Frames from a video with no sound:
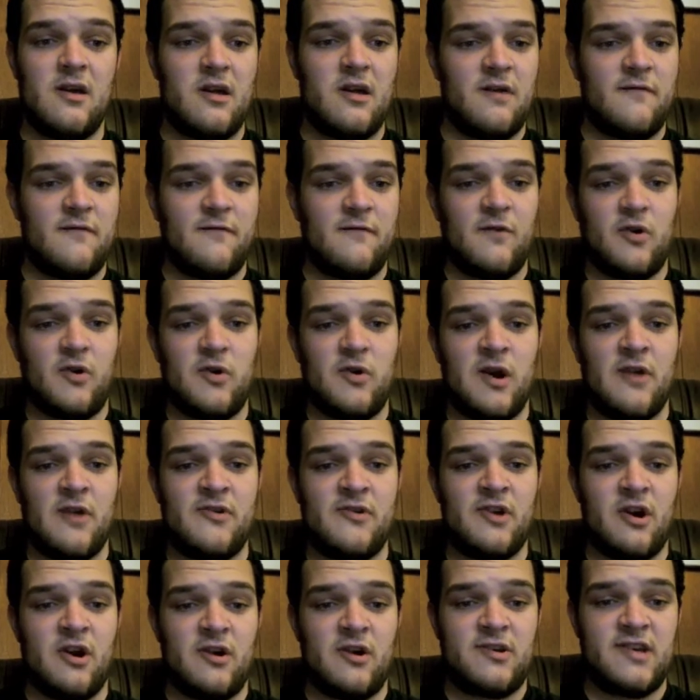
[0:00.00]
For
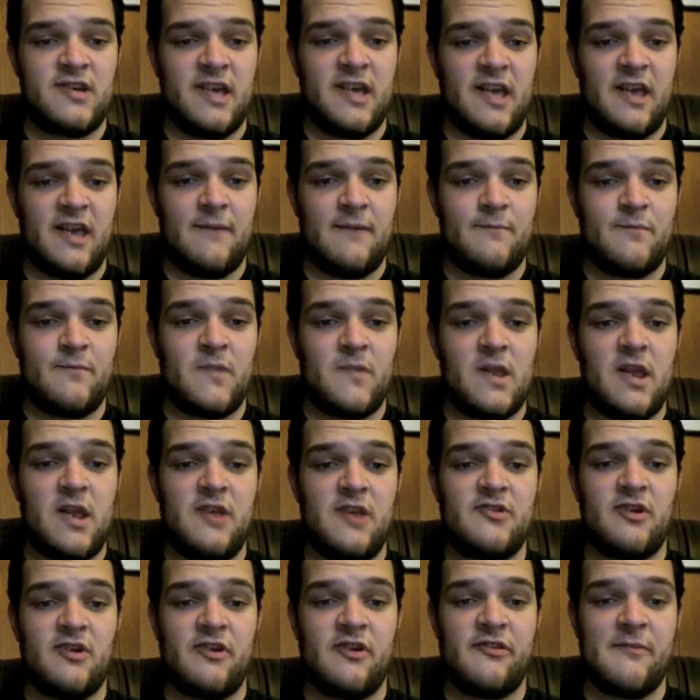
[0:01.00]
Groundhog Day, he
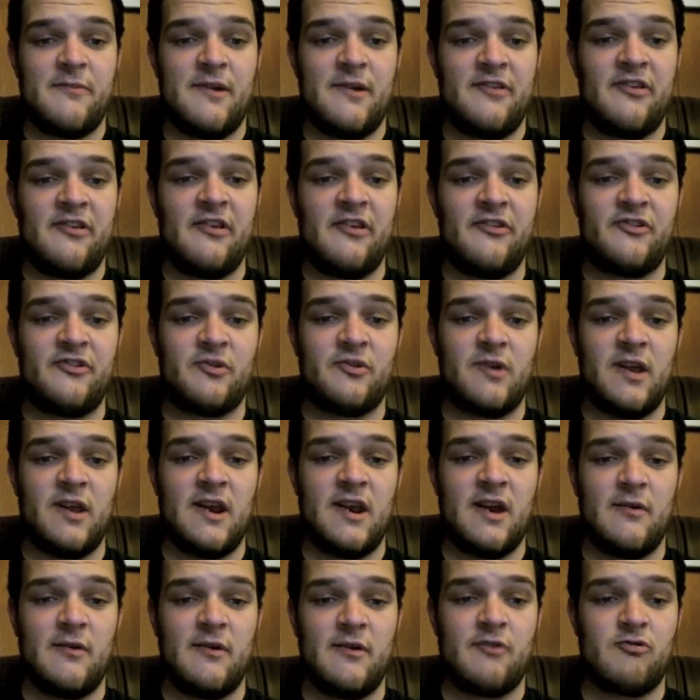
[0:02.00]
talks about his history and
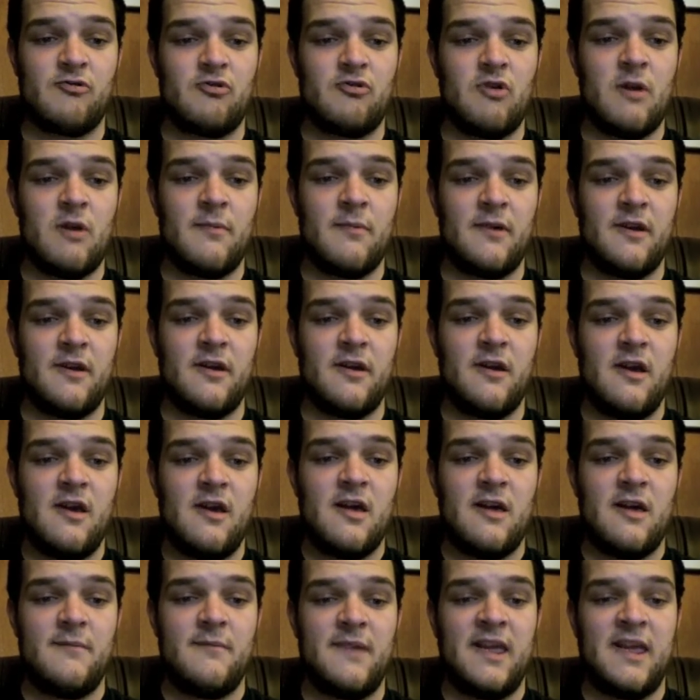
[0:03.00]
how he grew up
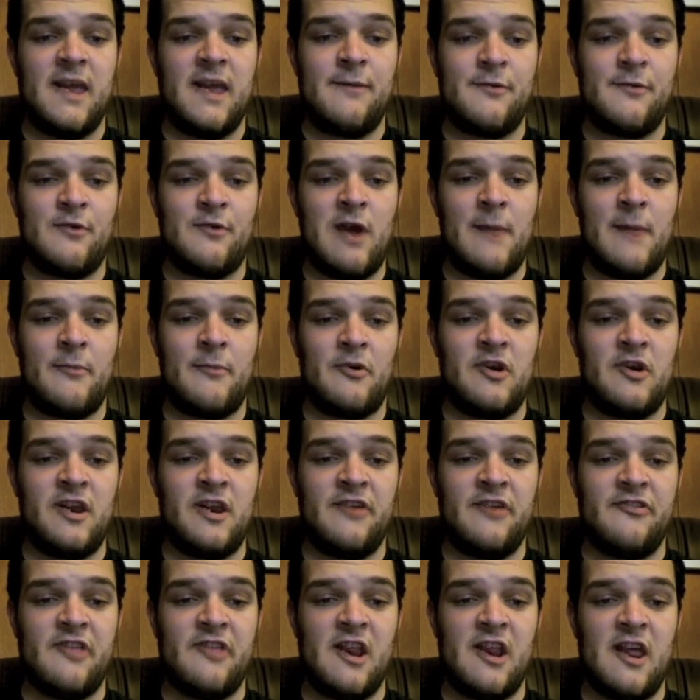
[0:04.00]
and became the rapper he
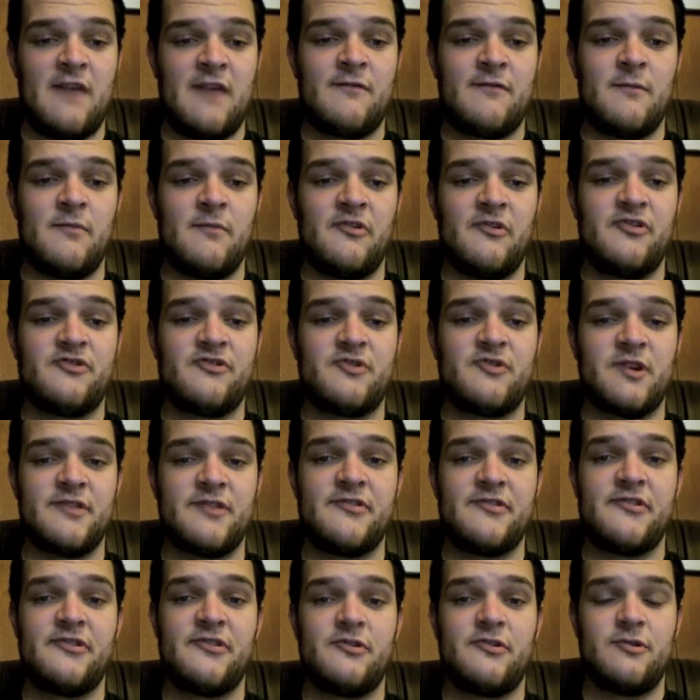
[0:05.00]
is today, from the
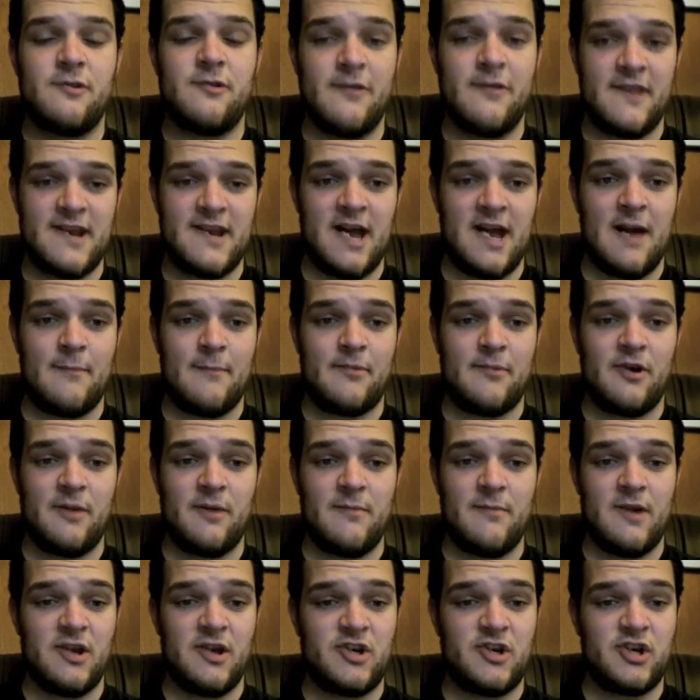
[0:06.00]
streets to the top, pretty
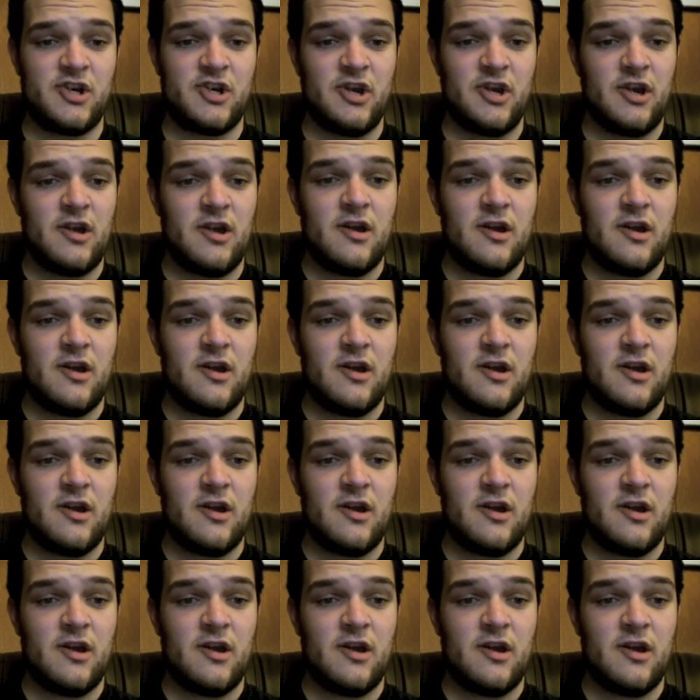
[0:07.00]
much.